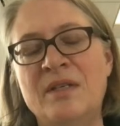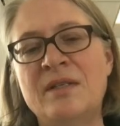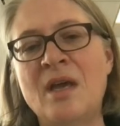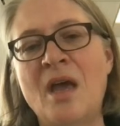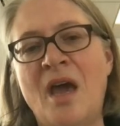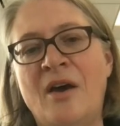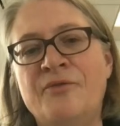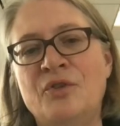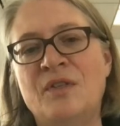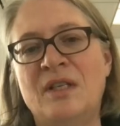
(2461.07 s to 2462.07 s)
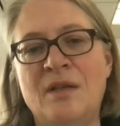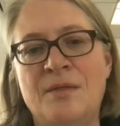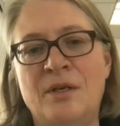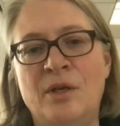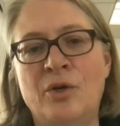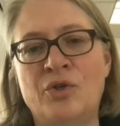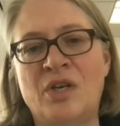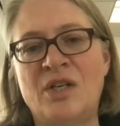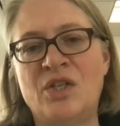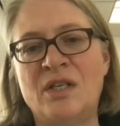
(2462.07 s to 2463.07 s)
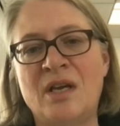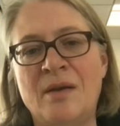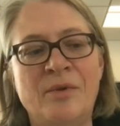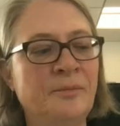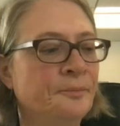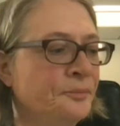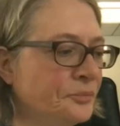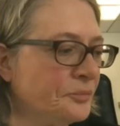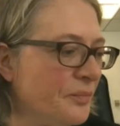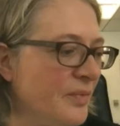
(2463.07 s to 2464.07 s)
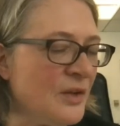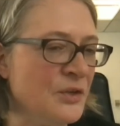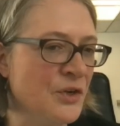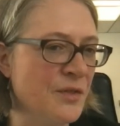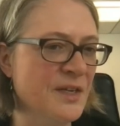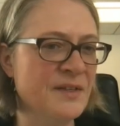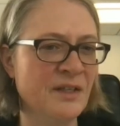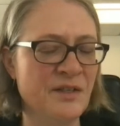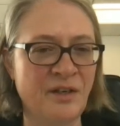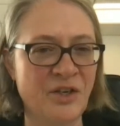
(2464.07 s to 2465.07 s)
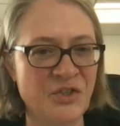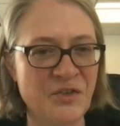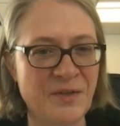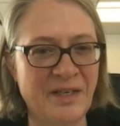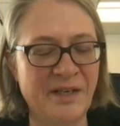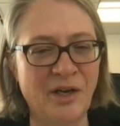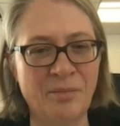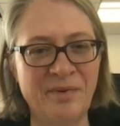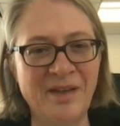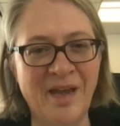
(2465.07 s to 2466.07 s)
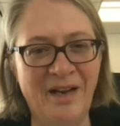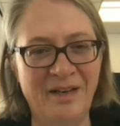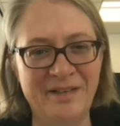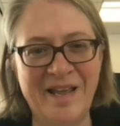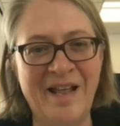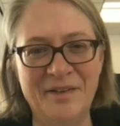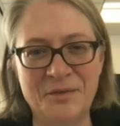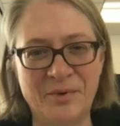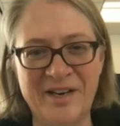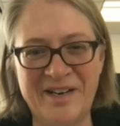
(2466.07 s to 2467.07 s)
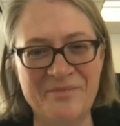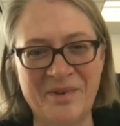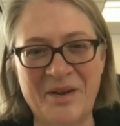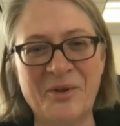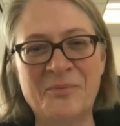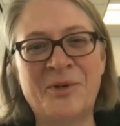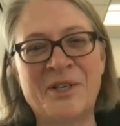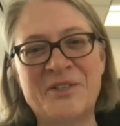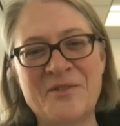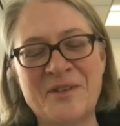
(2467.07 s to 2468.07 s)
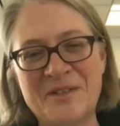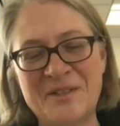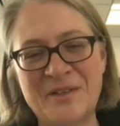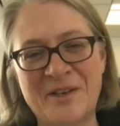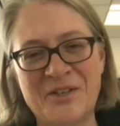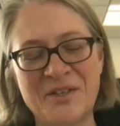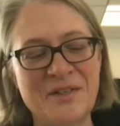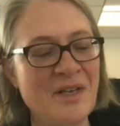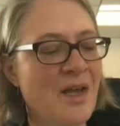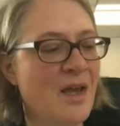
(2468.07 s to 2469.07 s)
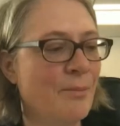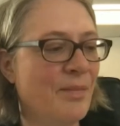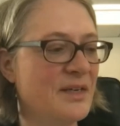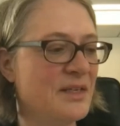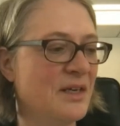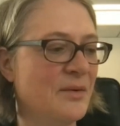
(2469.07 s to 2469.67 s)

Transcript: peace have to sit at the negotiation table. So these are discussions that are now being held elsewhere. I'm not part of these discussions, but